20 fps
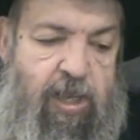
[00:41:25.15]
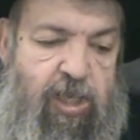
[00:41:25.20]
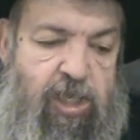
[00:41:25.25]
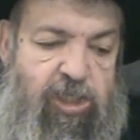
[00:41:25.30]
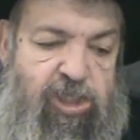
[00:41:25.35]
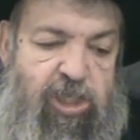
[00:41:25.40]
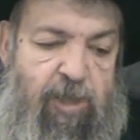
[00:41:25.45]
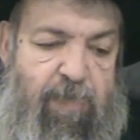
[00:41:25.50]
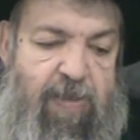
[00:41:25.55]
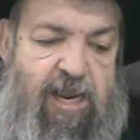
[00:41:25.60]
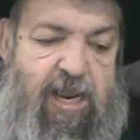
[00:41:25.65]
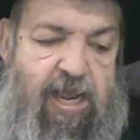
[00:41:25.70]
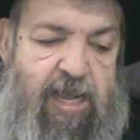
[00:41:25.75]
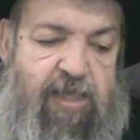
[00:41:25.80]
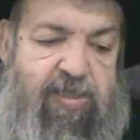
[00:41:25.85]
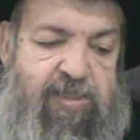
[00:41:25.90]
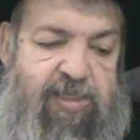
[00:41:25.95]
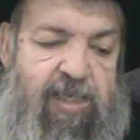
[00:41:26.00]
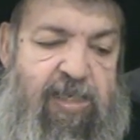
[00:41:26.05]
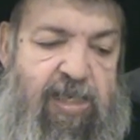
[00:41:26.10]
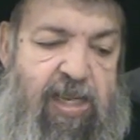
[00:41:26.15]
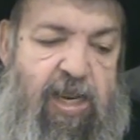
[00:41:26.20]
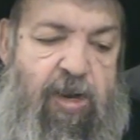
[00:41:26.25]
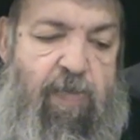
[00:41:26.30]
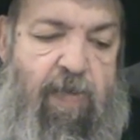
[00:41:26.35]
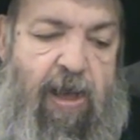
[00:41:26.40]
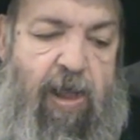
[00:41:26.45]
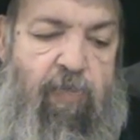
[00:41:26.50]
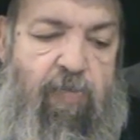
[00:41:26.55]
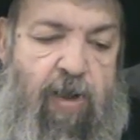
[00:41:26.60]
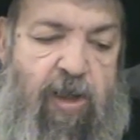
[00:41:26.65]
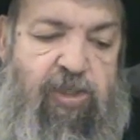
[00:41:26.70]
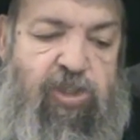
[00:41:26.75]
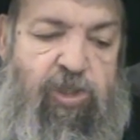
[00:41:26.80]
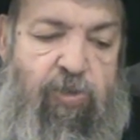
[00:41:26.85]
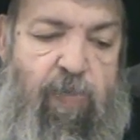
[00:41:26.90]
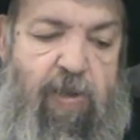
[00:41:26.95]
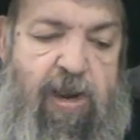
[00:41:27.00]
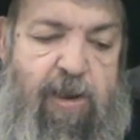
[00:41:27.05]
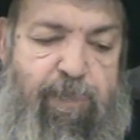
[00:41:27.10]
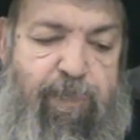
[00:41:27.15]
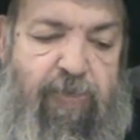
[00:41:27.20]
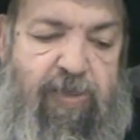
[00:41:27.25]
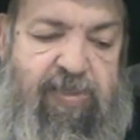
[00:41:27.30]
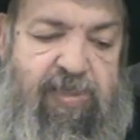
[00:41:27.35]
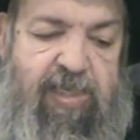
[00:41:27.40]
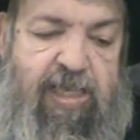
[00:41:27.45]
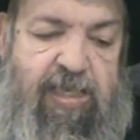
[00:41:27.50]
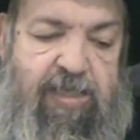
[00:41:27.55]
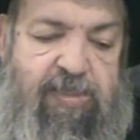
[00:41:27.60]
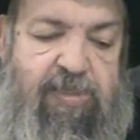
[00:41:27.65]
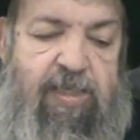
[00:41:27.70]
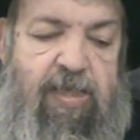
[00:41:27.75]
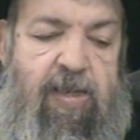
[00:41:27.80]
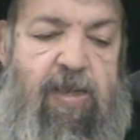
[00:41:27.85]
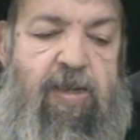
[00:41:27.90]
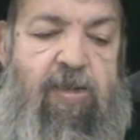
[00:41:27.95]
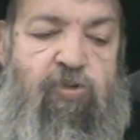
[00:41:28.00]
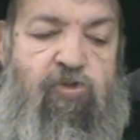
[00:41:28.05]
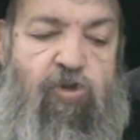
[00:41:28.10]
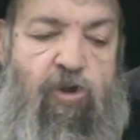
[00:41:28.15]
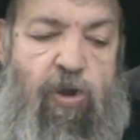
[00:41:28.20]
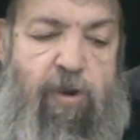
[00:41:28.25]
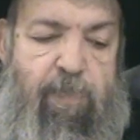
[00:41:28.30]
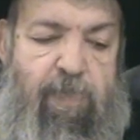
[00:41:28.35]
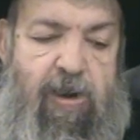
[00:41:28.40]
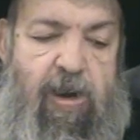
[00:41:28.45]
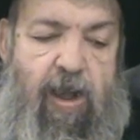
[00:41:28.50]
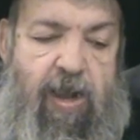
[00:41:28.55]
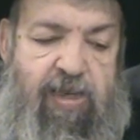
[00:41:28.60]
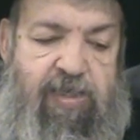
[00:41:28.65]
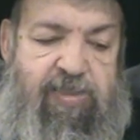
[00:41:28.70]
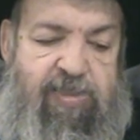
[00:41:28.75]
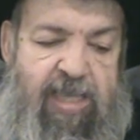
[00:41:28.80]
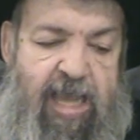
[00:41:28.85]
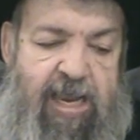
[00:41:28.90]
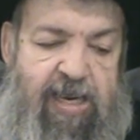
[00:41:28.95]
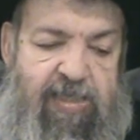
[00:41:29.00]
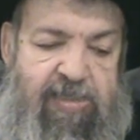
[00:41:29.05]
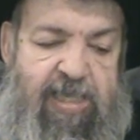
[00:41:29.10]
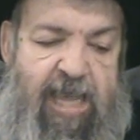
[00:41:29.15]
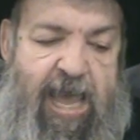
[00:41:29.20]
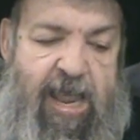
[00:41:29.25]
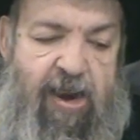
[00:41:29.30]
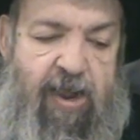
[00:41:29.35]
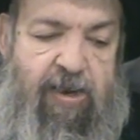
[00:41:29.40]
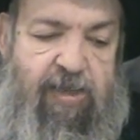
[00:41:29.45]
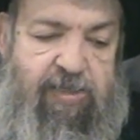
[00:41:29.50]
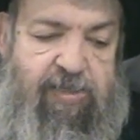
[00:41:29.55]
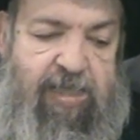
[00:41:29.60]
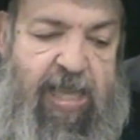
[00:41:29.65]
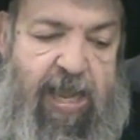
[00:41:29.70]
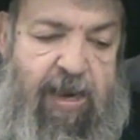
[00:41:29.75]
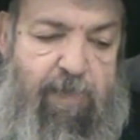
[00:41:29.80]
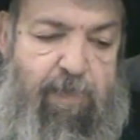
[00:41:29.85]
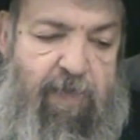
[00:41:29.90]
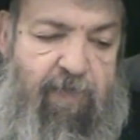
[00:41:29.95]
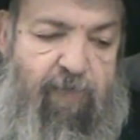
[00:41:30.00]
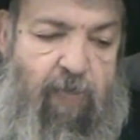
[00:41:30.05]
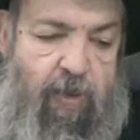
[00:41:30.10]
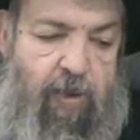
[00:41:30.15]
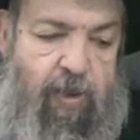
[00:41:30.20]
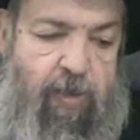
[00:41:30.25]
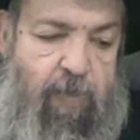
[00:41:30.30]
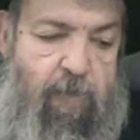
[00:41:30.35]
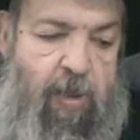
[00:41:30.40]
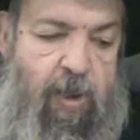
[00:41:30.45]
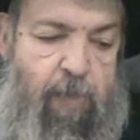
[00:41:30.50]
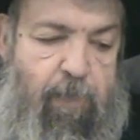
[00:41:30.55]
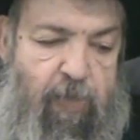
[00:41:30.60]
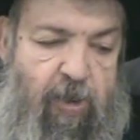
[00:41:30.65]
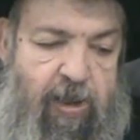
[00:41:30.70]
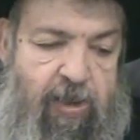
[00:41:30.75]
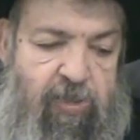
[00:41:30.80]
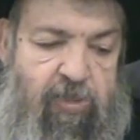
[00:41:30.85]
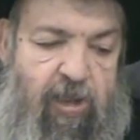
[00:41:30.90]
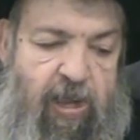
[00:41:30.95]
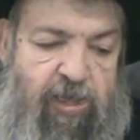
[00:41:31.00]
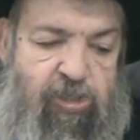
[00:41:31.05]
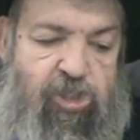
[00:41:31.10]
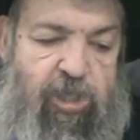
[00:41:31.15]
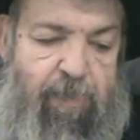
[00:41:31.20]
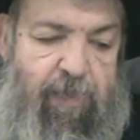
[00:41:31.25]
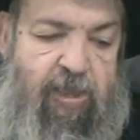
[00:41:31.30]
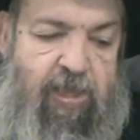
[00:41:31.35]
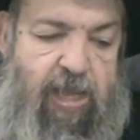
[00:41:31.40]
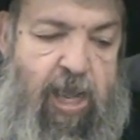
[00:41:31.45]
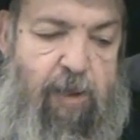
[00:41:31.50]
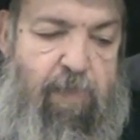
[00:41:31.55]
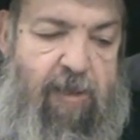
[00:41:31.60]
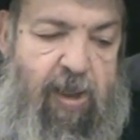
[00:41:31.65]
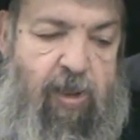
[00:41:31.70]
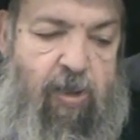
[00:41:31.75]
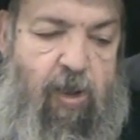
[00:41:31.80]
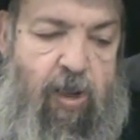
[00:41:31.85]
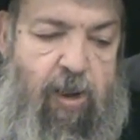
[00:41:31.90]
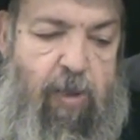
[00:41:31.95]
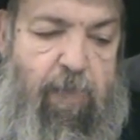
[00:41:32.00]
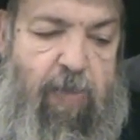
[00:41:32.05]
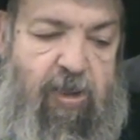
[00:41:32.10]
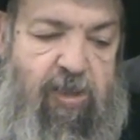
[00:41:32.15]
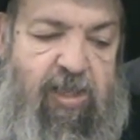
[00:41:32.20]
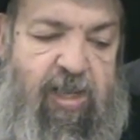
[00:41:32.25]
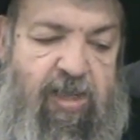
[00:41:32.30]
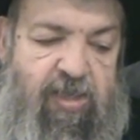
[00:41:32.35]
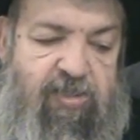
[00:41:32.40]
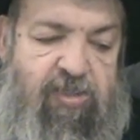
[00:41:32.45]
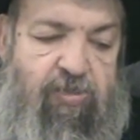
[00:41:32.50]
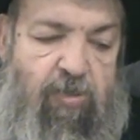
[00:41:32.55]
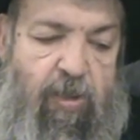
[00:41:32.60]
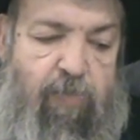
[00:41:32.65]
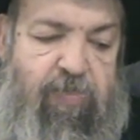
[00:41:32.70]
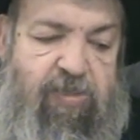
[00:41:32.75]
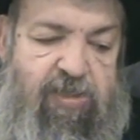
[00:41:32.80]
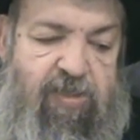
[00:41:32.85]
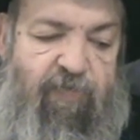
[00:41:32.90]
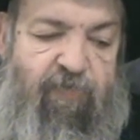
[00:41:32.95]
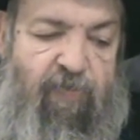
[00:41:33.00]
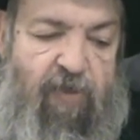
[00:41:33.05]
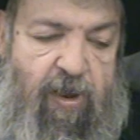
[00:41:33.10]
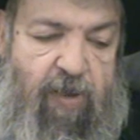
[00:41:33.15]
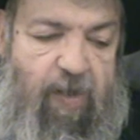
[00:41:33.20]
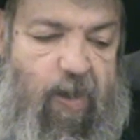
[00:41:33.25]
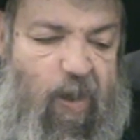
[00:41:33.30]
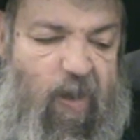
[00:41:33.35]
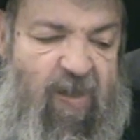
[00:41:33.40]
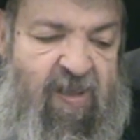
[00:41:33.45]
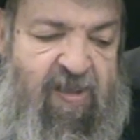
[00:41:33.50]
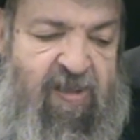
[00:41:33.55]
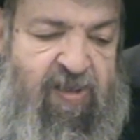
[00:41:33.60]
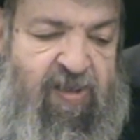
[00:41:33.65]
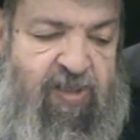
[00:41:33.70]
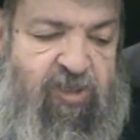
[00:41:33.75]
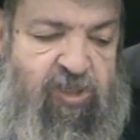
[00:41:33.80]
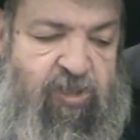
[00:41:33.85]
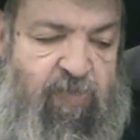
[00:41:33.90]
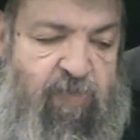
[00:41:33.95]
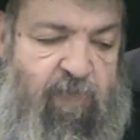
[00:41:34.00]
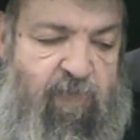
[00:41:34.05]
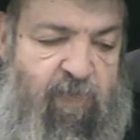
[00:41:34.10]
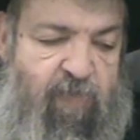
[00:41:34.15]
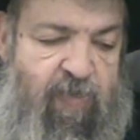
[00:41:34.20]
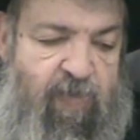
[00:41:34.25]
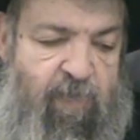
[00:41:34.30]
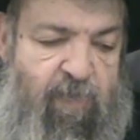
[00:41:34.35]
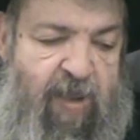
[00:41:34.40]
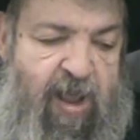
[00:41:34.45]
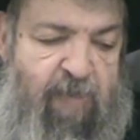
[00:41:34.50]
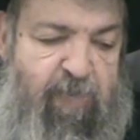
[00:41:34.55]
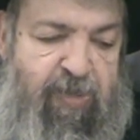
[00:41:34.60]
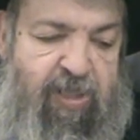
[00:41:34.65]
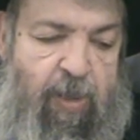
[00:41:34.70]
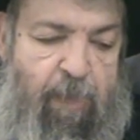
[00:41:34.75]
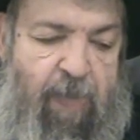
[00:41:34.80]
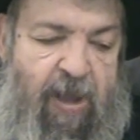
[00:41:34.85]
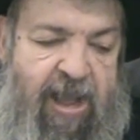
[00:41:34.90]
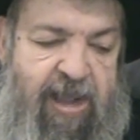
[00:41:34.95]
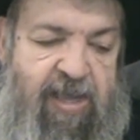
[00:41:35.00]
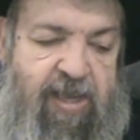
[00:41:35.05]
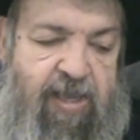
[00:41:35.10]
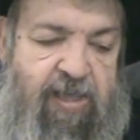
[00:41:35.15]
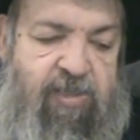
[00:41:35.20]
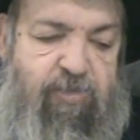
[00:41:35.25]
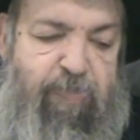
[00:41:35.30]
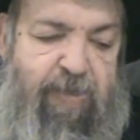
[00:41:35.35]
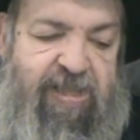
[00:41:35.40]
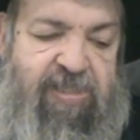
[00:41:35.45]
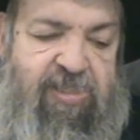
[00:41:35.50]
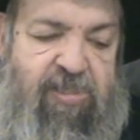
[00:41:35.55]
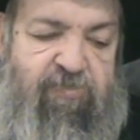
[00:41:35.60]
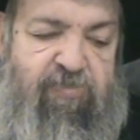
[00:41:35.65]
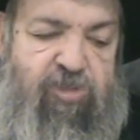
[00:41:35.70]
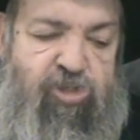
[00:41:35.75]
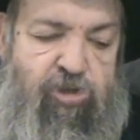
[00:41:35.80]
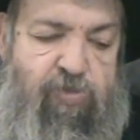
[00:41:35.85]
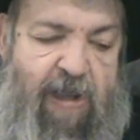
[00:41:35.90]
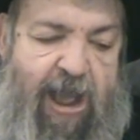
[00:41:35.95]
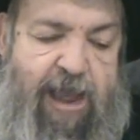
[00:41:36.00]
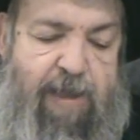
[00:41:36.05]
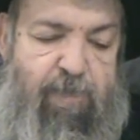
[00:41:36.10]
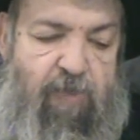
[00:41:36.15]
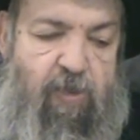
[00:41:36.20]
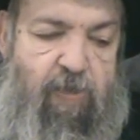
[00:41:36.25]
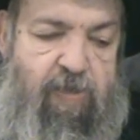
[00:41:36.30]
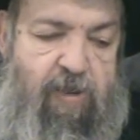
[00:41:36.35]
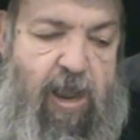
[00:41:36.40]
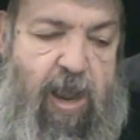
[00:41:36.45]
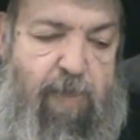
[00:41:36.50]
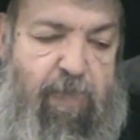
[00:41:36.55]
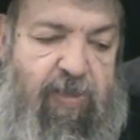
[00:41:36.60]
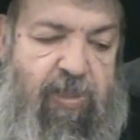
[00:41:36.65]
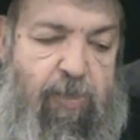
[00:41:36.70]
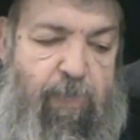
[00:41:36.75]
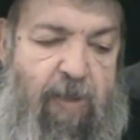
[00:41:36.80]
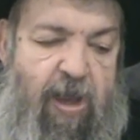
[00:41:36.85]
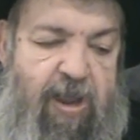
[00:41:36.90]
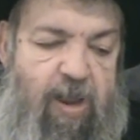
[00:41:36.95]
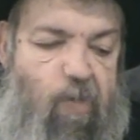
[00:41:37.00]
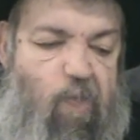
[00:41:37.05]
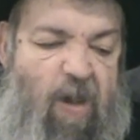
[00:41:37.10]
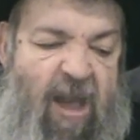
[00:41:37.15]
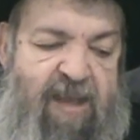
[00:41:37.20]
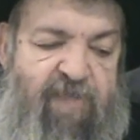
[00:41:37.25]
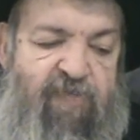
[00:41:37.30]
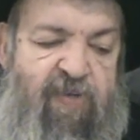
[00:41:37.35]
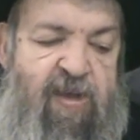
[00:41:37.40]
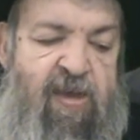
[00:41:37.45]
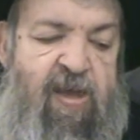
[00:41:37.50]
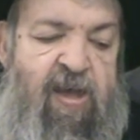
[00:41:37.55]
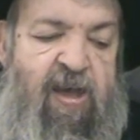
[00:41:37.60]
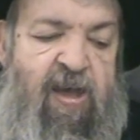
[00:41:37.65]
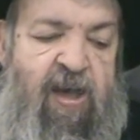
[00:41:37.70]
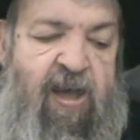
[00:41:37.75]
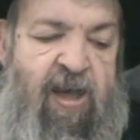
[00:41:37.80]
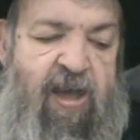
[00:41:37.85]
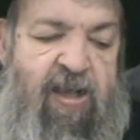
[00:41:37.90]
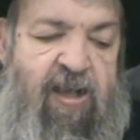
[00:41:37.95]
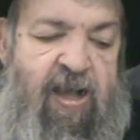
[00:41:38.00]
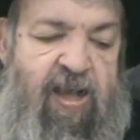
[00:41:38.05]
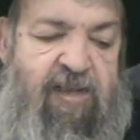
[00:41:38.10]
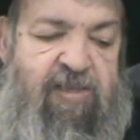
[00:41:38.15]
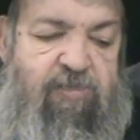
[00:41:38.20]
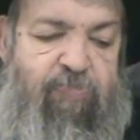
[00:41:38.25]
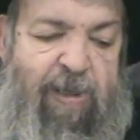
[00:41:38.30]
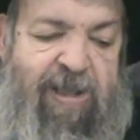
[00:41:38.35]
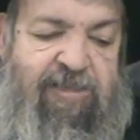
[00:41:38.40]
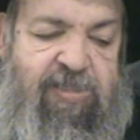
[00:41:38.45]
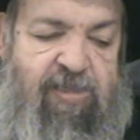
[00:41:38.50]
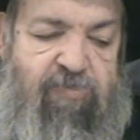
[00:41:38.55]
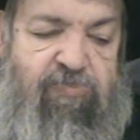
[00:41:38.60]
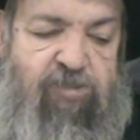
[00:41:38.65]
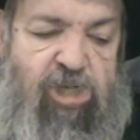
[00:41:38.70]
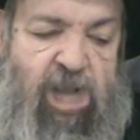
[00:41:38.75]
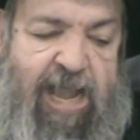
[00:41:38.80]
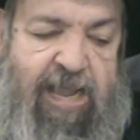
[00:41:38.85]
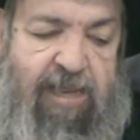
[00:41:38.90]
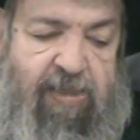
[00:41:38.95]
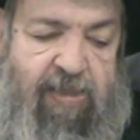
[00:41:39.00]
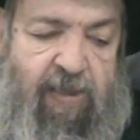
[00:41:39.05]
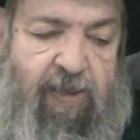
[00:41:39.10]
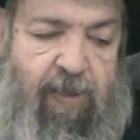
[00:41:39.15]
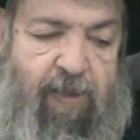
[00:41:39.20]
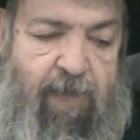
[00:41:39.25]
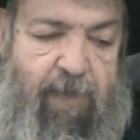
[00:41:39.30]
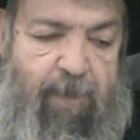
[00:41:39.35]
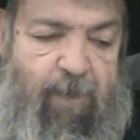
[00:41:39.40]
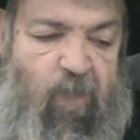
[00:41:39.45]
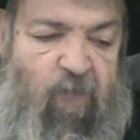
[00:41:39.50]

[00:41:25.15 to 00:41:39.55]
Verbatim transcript: Kishamanech Sidino Al Roshim, when he puts his turban on his head, his hat on his head, Mevarech Baruch Hashem Lekin Melech oitei Yisrael B'Sefara, you're able to buy expensive shleimel, or you're able to buy your wife uh, expensive shetel,